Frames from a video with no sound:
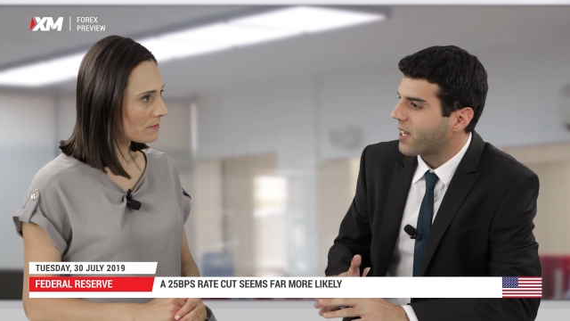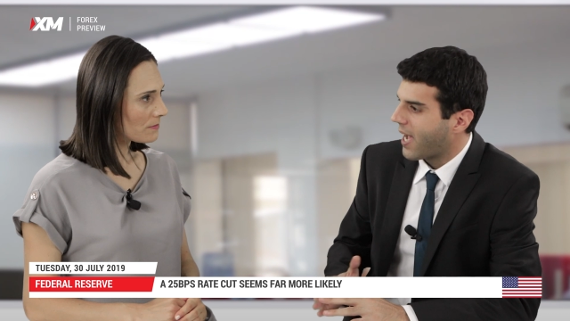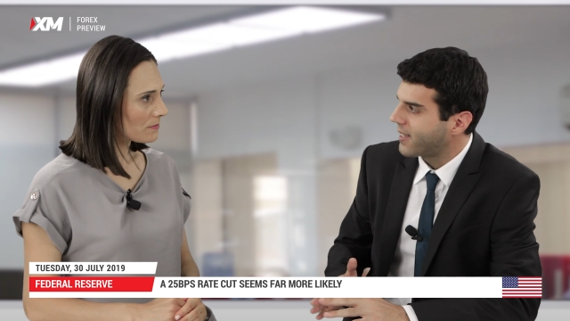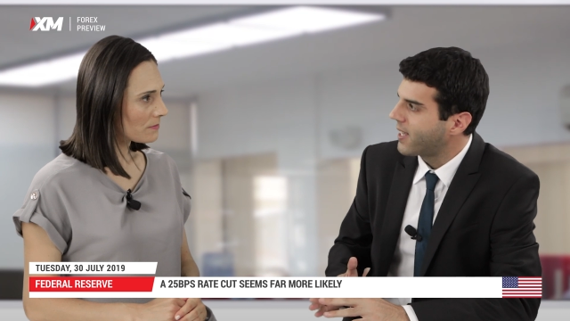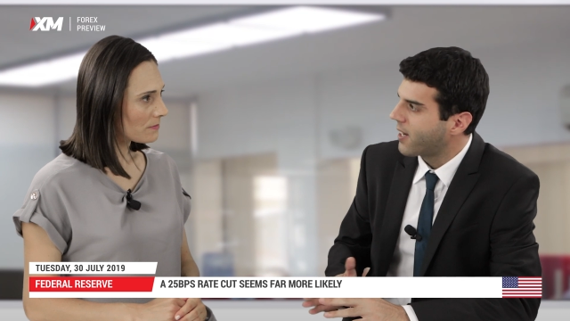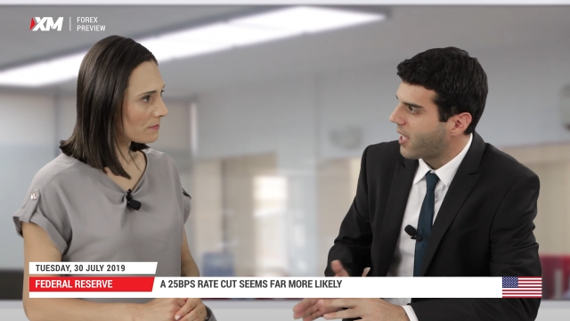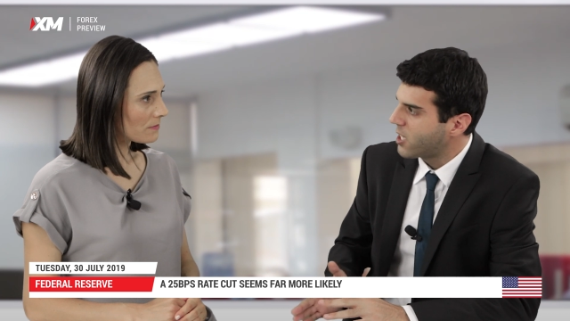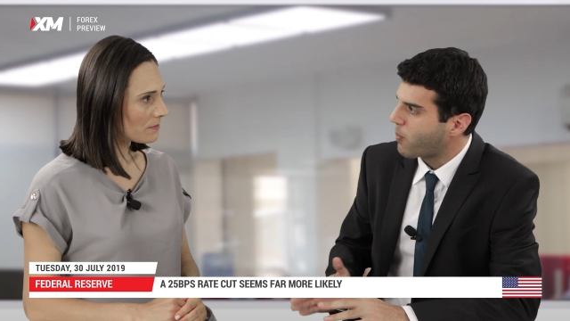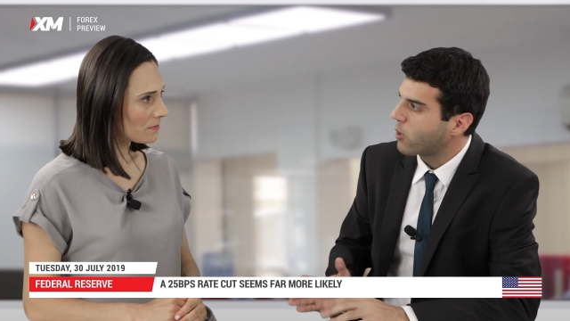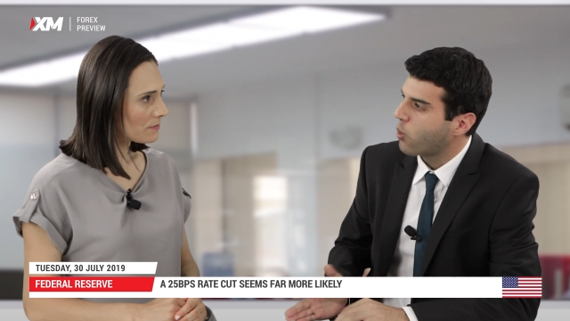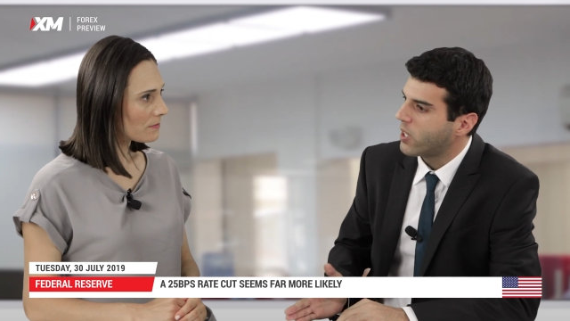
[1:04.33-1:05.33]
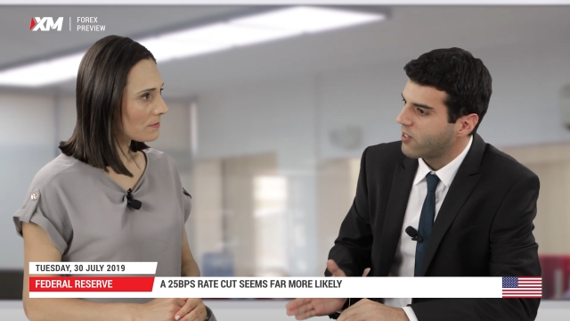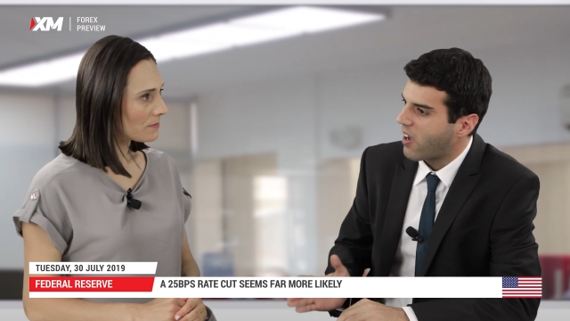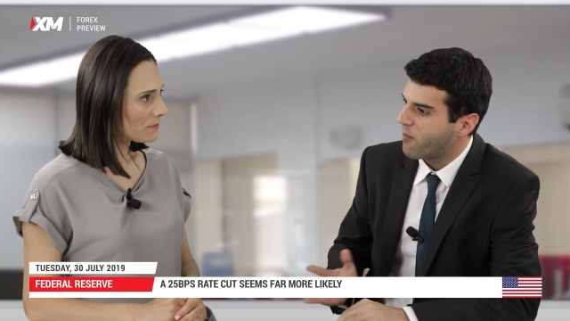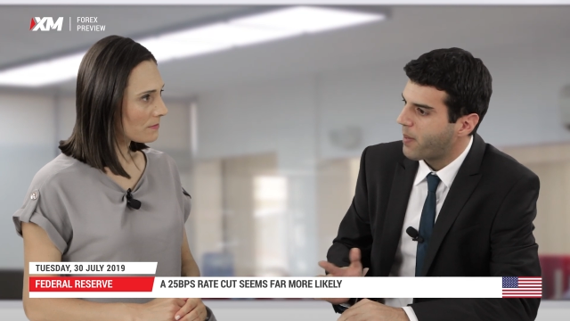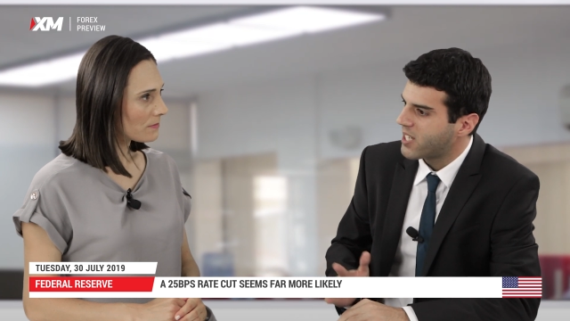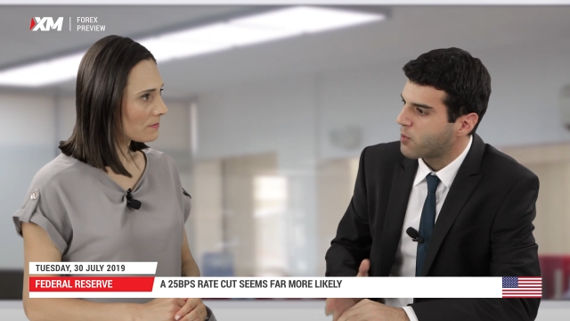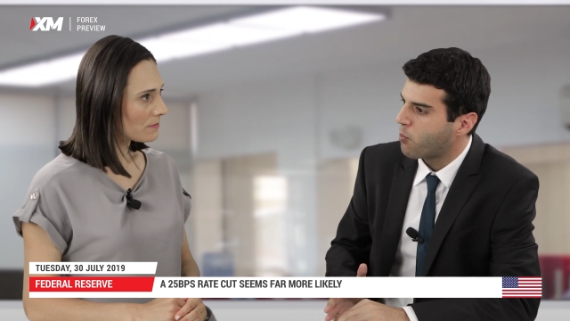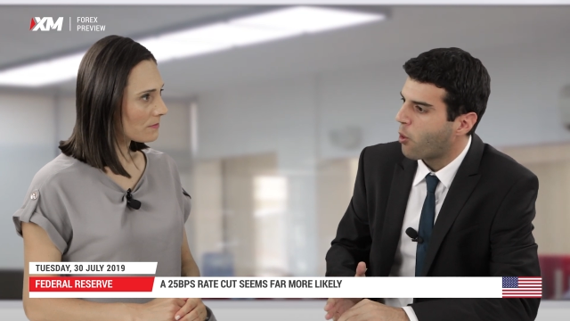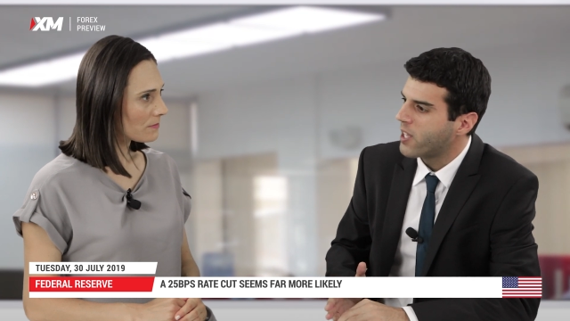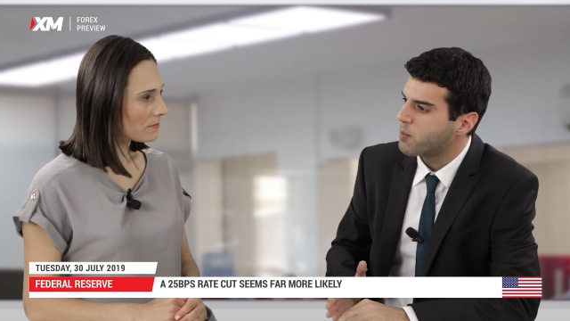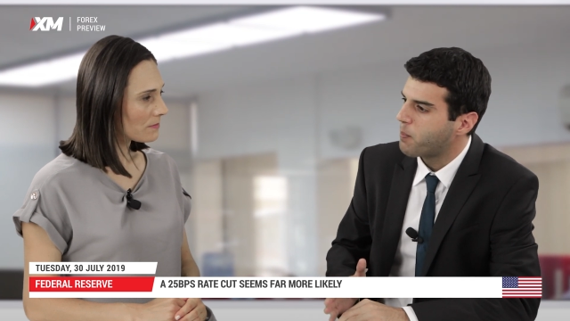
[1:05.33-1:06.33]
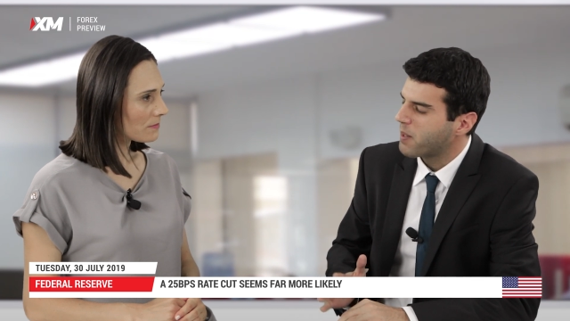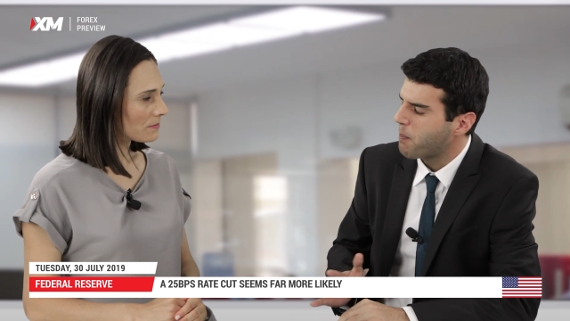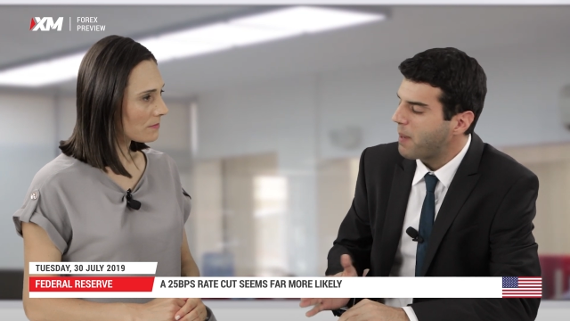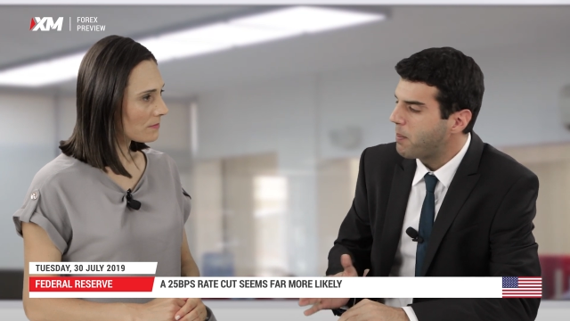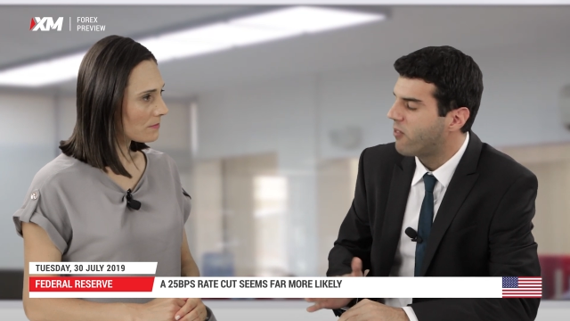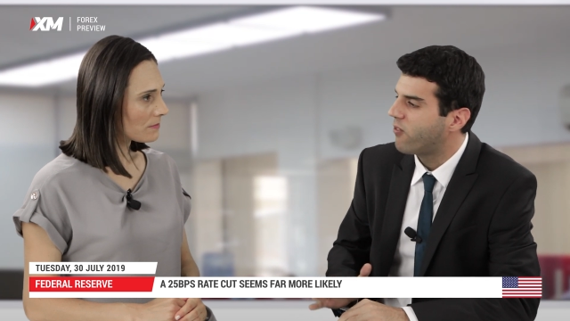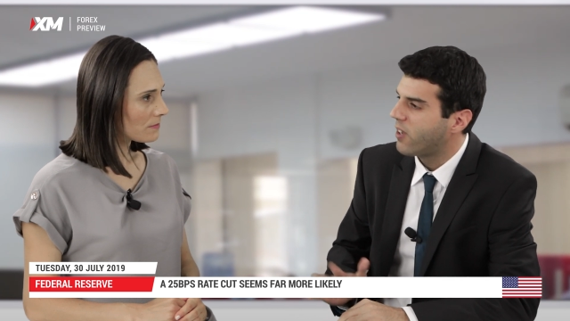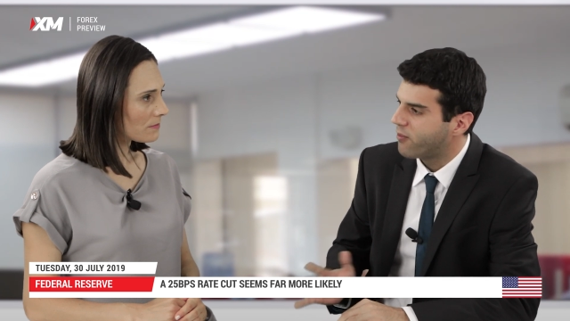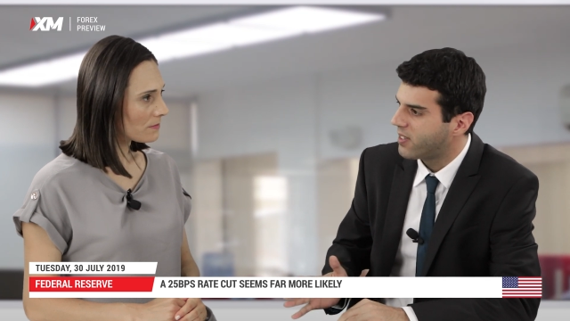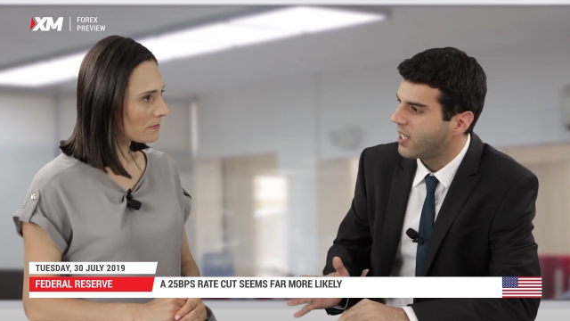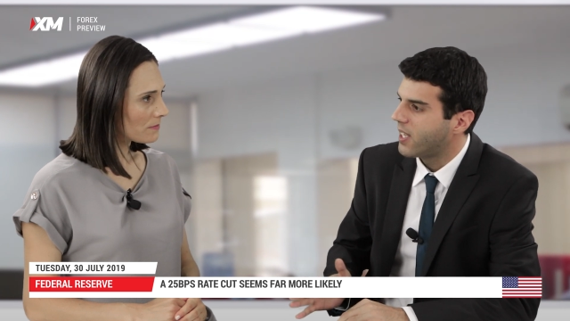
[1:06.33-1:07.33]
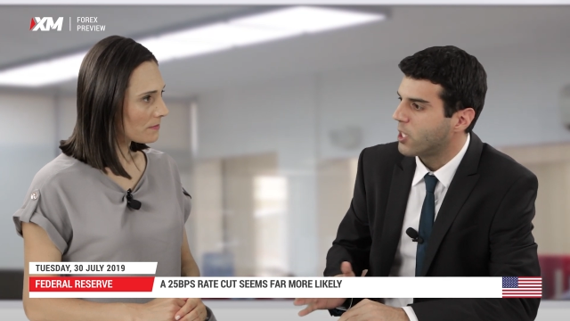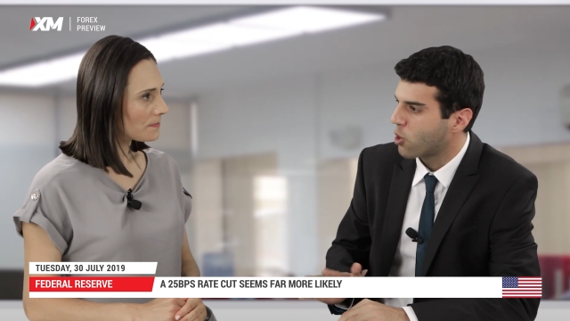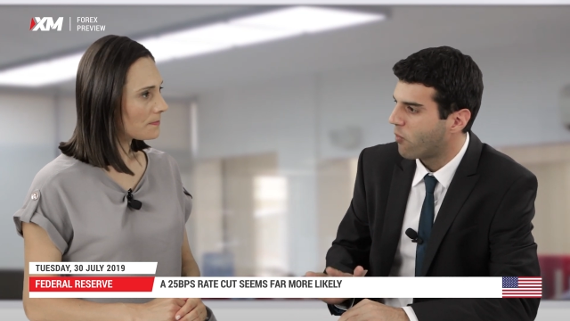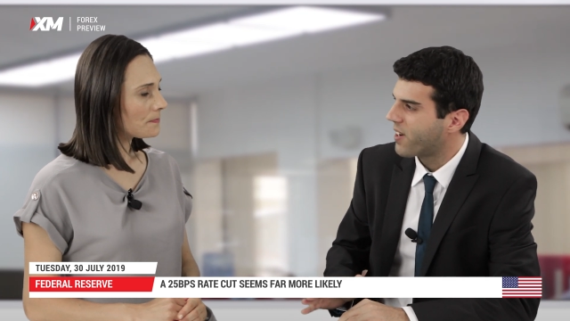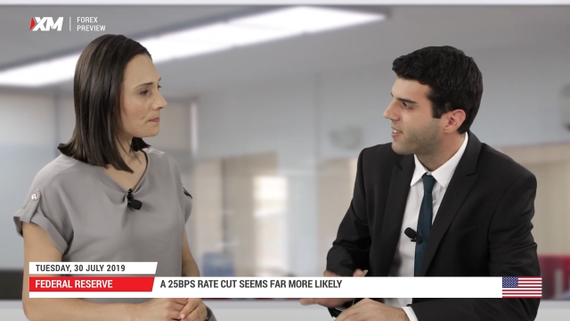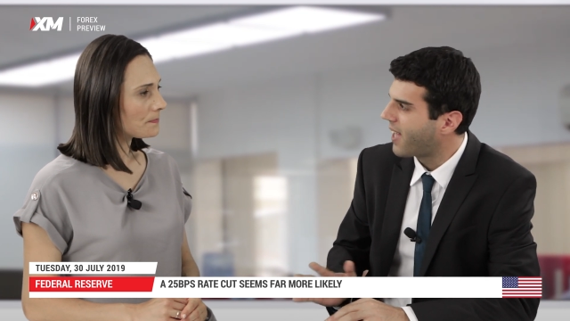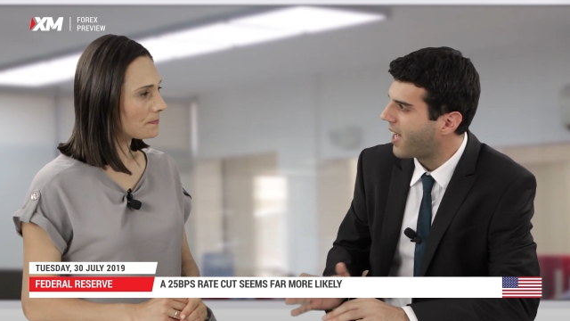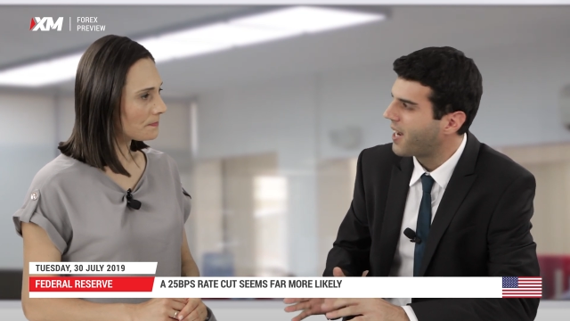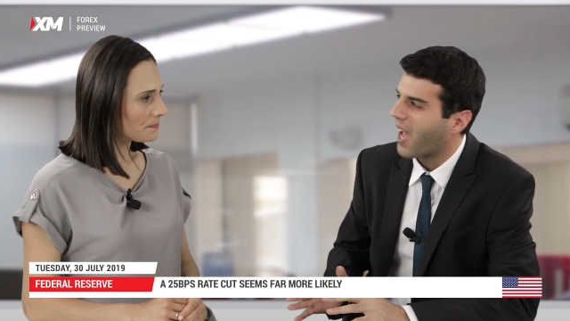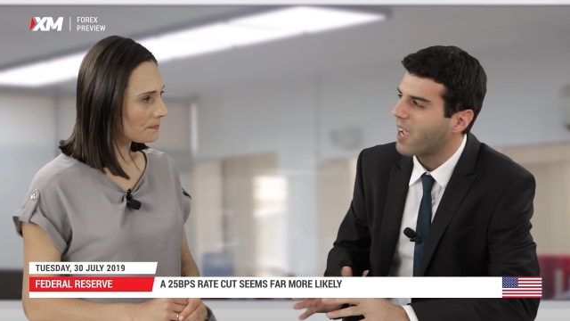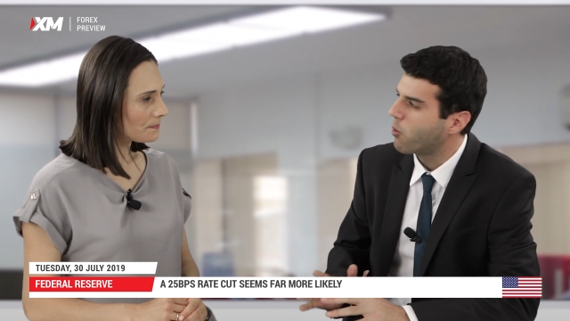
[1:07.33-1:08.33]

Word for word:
Speaker 1: cutting rates by twenty-five basis points, but maybe fifty is overdone.